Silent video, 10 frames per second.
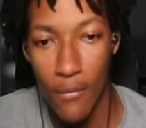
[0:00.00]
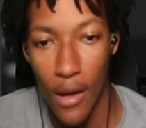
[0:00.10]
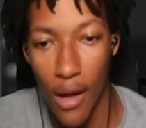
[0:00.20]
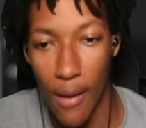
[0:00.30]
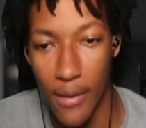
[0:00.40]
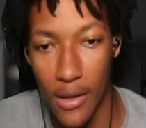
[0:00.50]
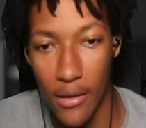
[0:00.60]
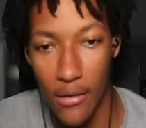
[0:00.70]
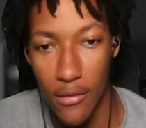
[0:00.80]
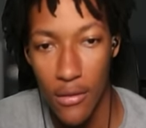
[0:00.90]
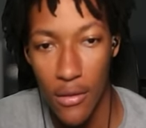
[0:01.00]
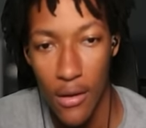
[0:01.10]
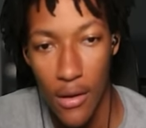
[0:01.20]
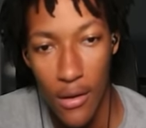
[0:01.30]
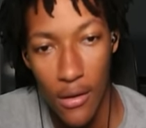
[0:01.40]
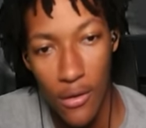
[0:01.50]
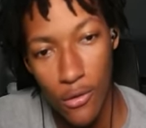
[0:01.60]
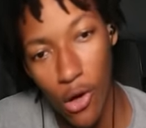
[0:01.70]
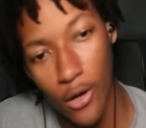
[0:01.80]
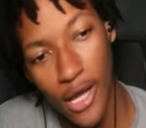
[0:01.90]
I'm here.
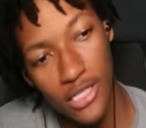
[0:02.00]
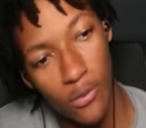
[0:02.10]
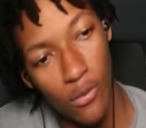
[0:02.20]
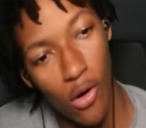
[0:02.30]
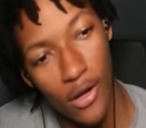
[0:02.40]
Okay, so, okay,